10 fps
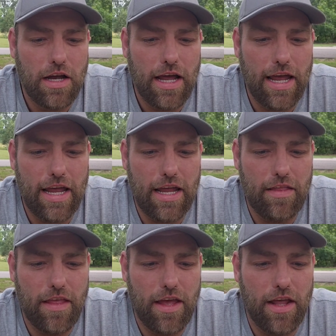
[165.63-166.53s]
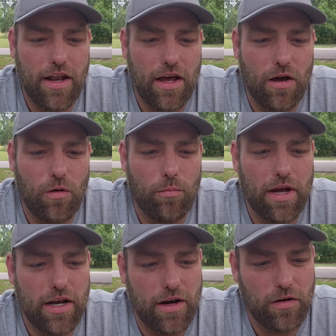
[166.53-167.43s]
And then old
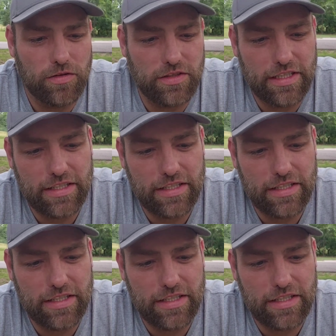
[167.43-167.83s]
man Harrelson,